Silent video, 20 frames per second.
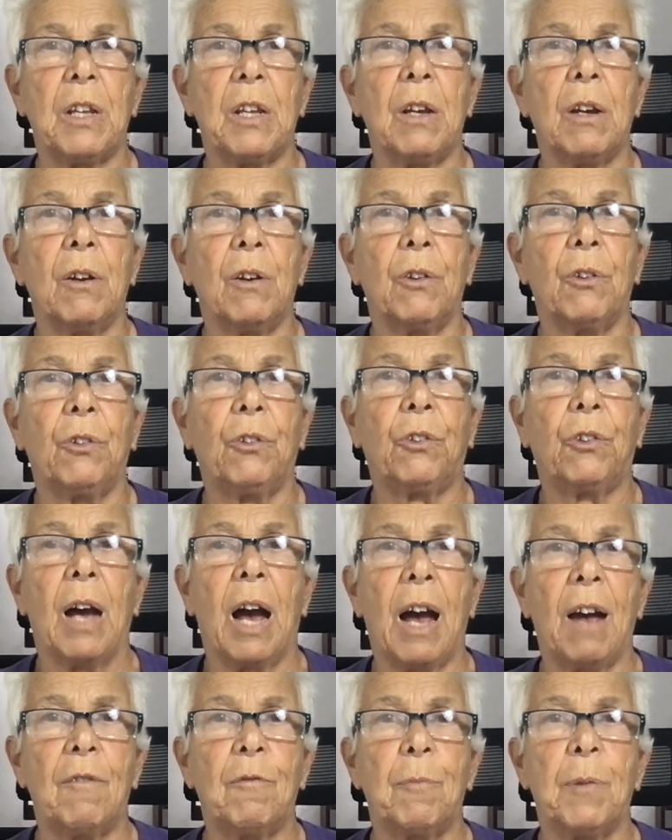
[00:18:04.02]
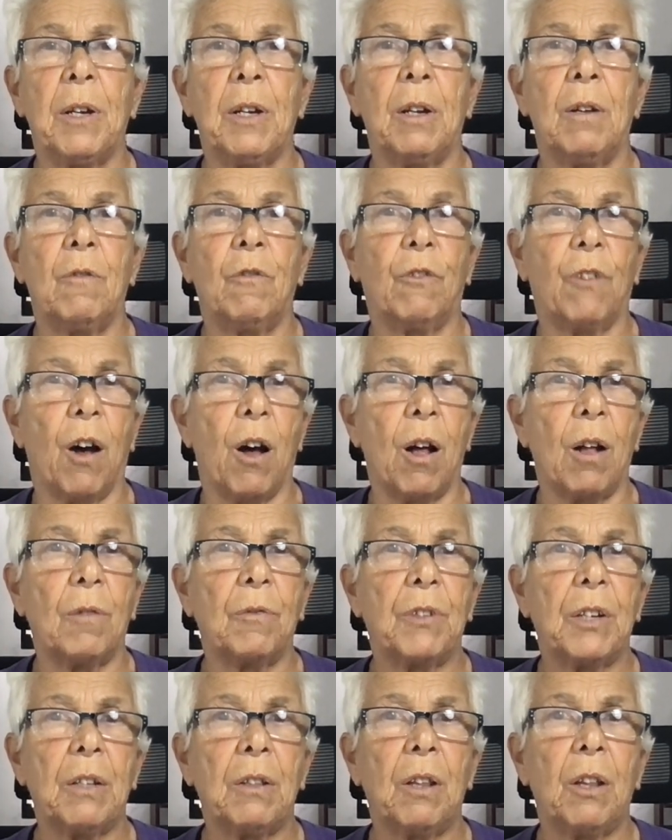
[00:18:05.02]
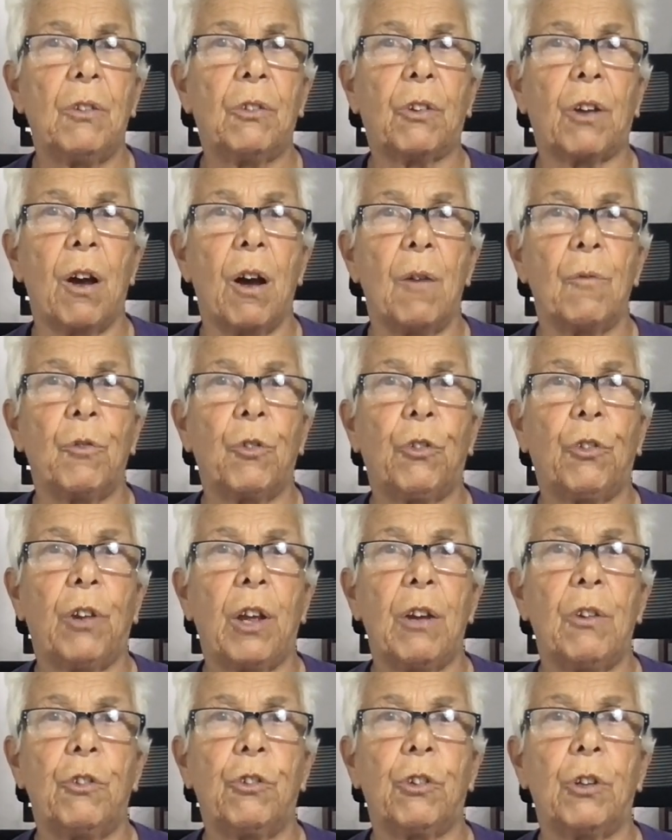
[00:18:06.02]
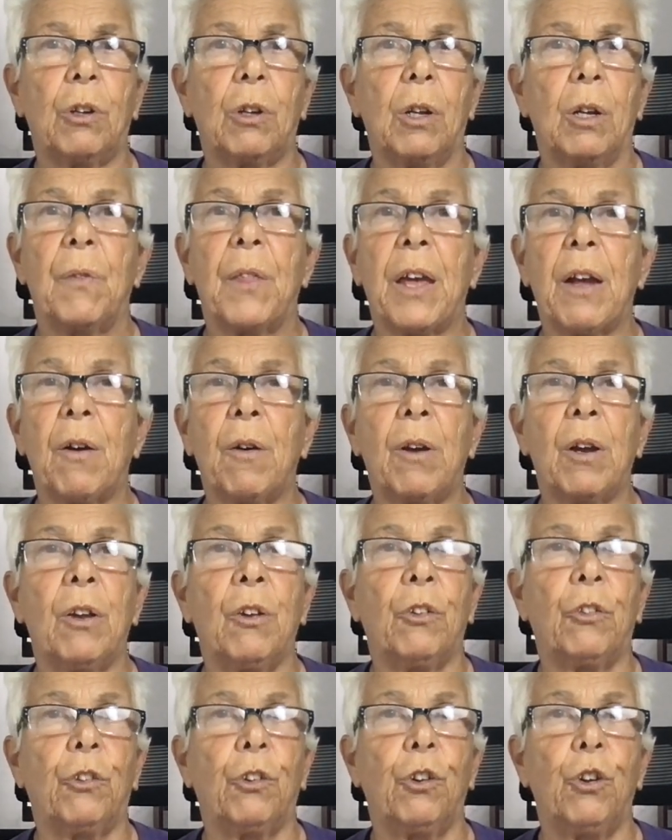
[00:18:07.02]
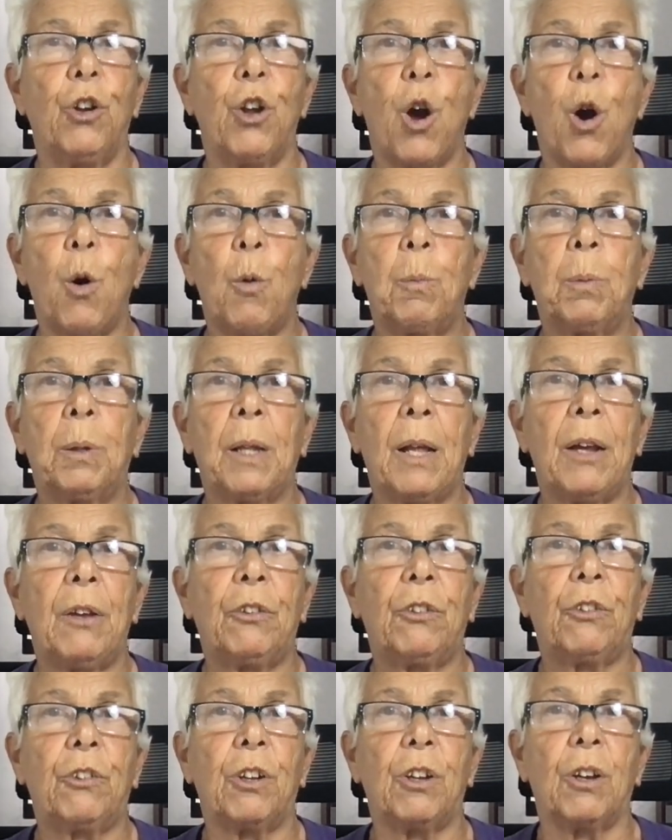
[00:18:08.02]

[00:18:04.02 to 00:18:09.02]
years I've been involved in this conversation, there is no place to